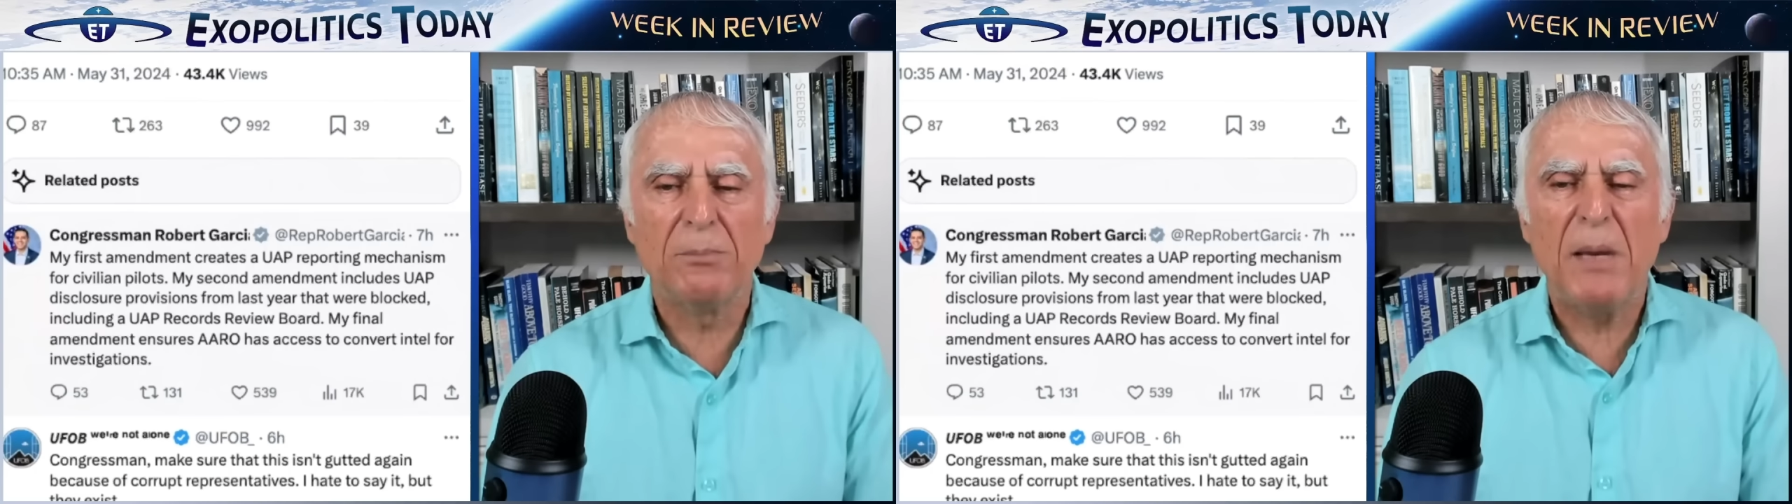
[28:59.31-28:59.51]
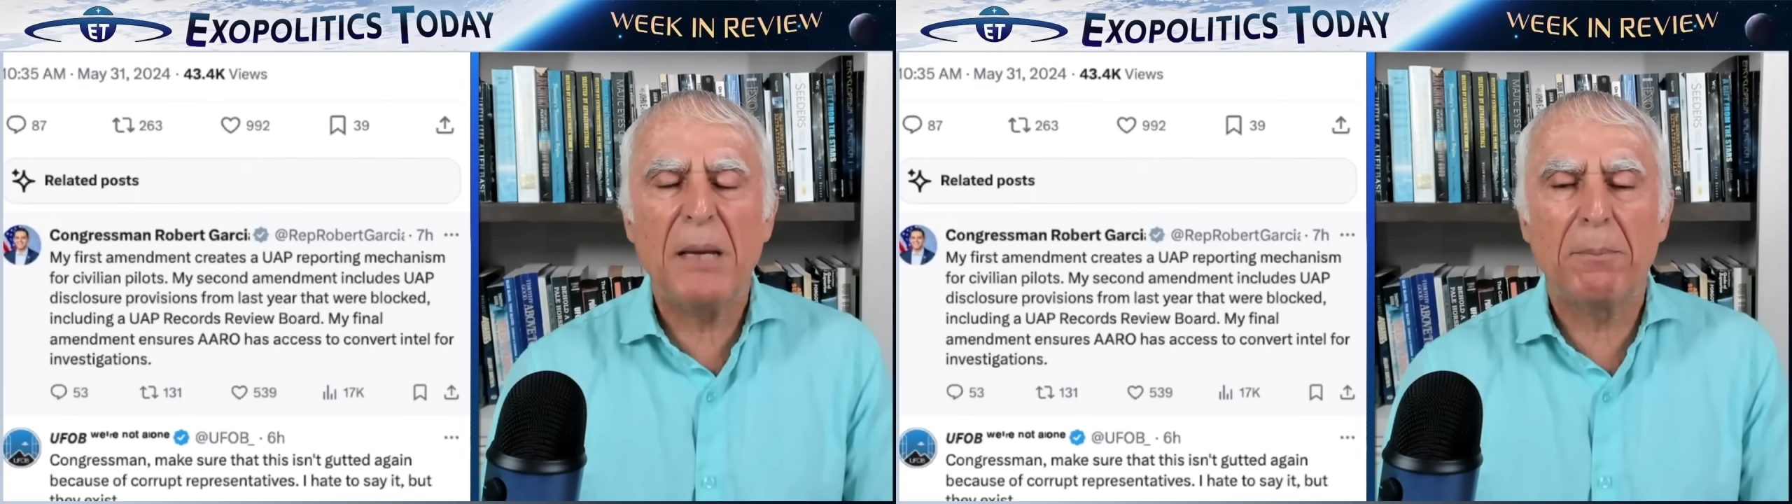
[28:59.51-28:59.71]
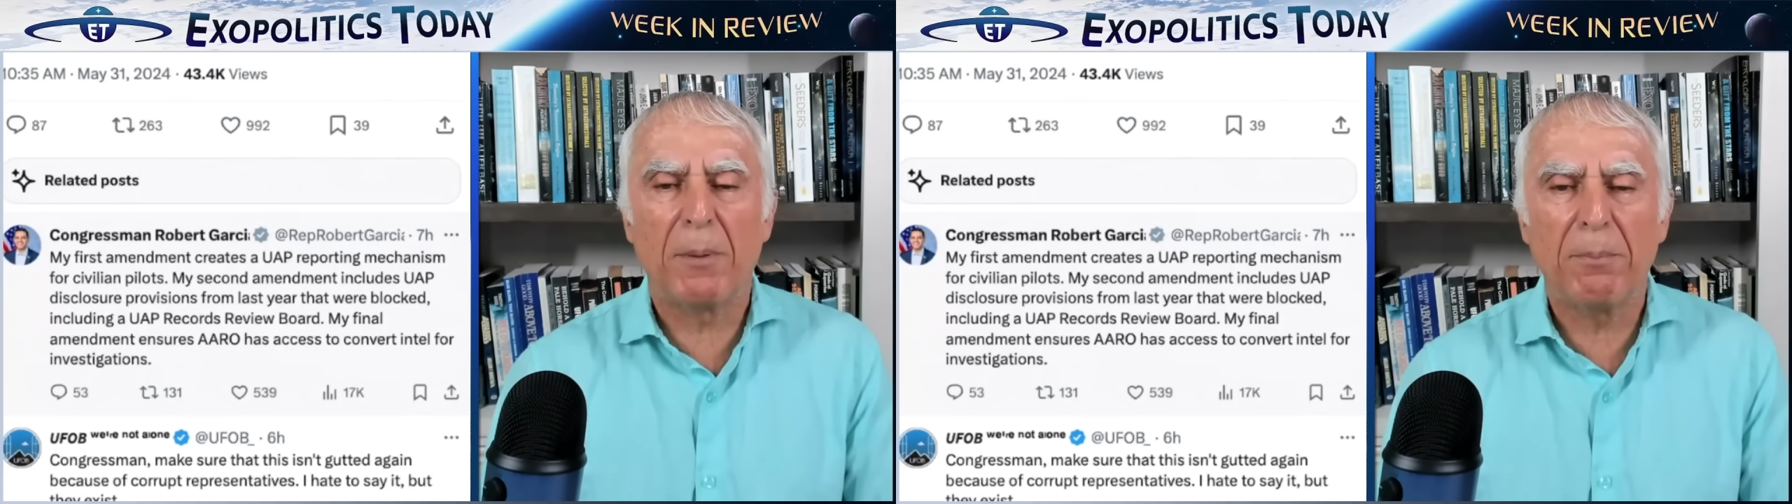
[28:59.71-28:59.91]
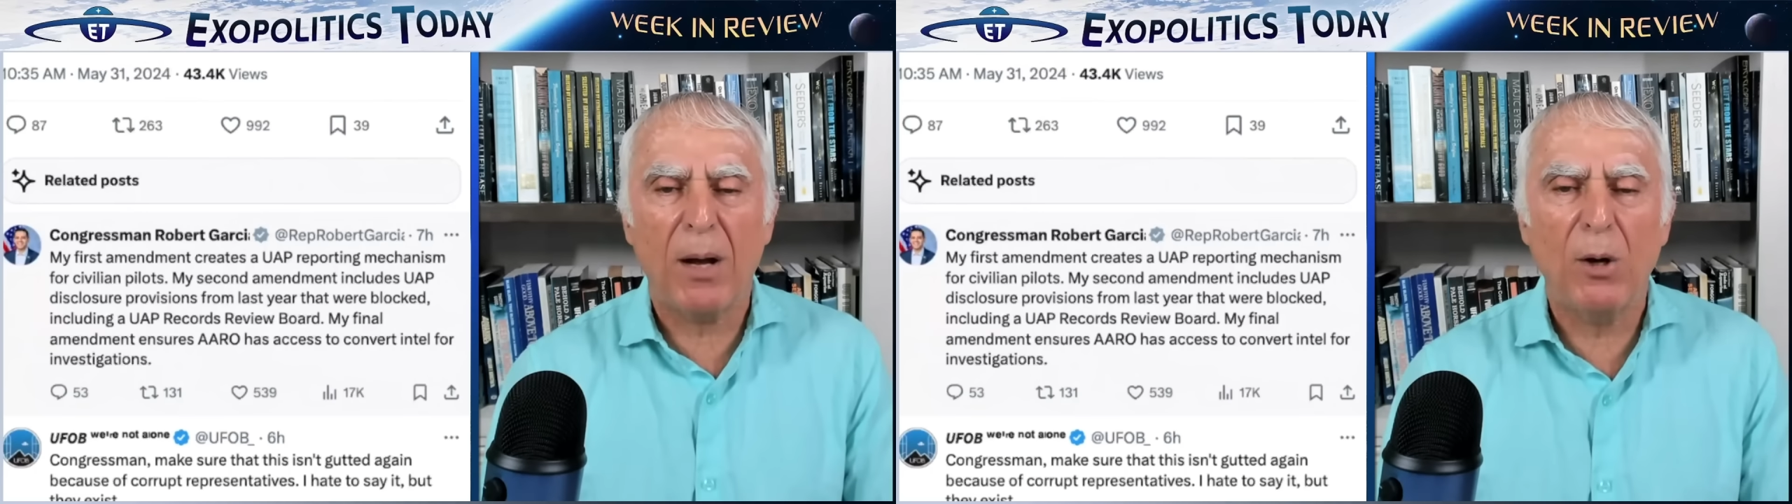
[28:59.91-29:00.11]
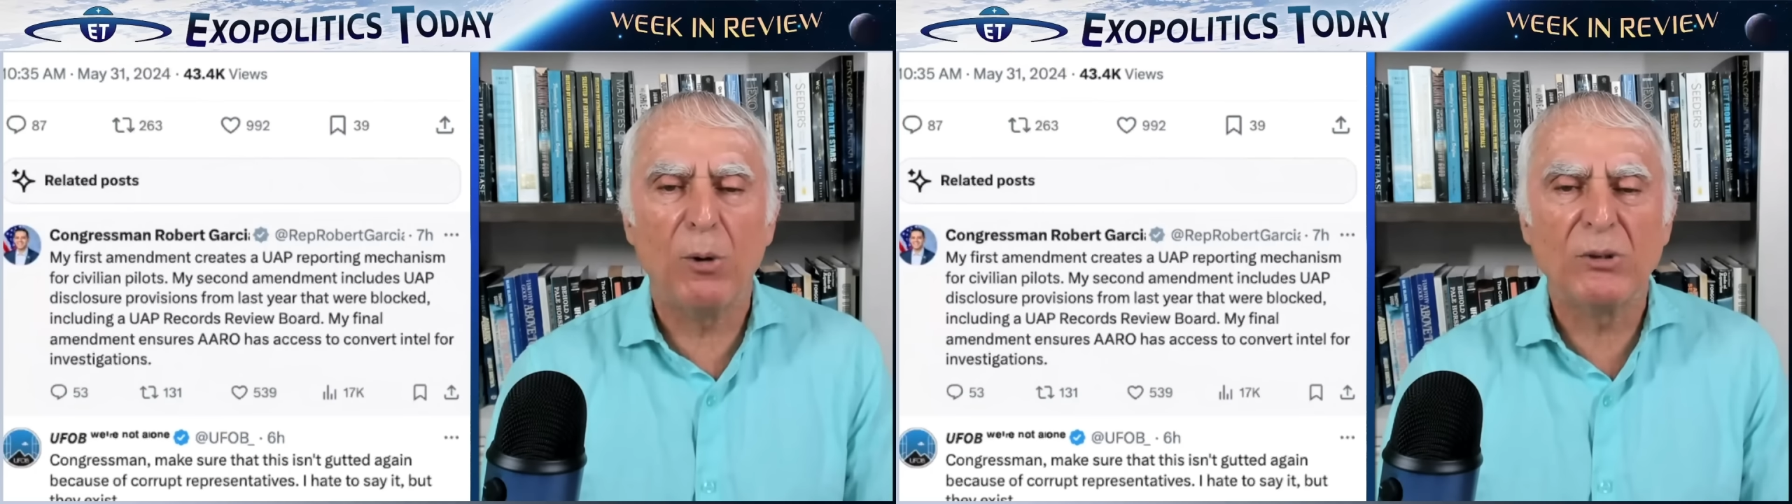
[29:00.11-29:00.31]
is being
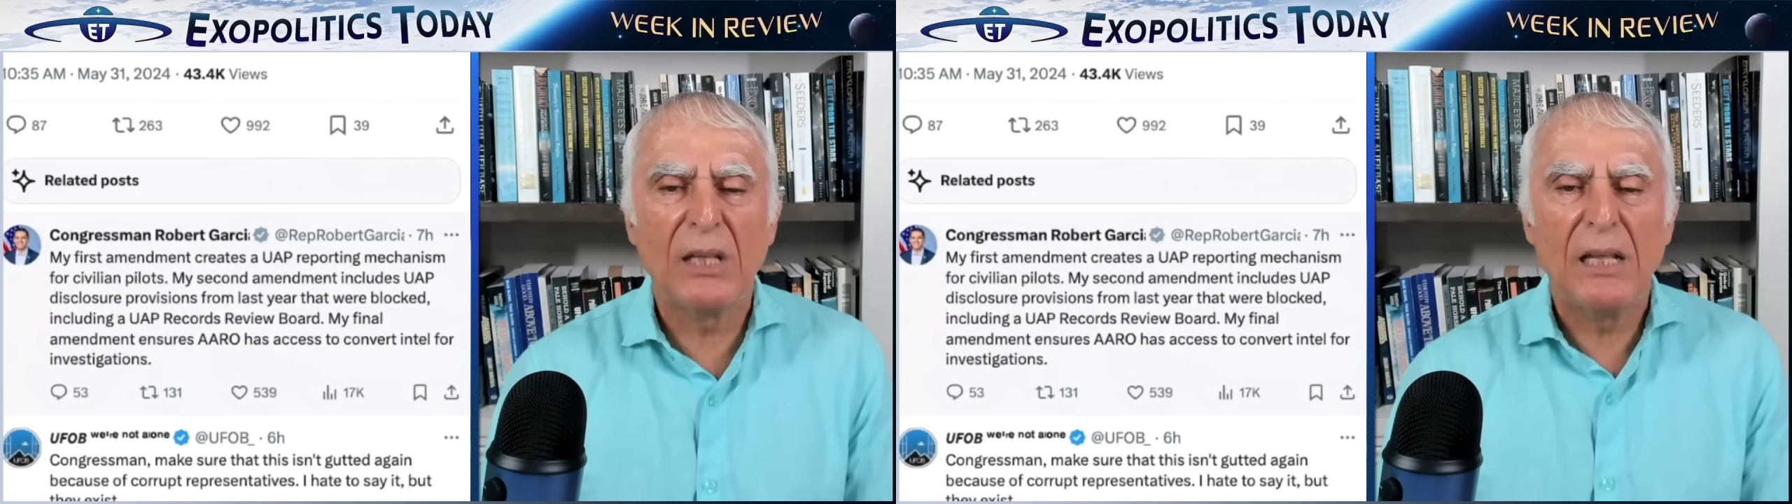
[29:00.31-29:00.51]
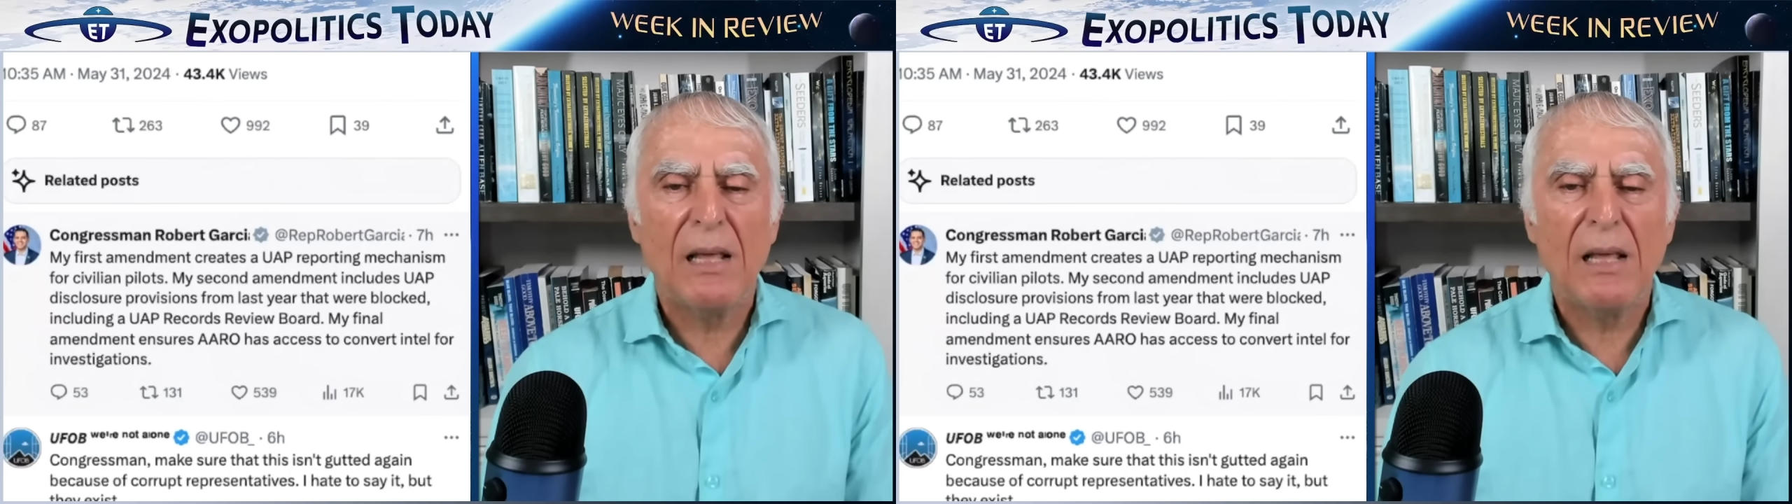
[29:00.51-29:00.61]
proposed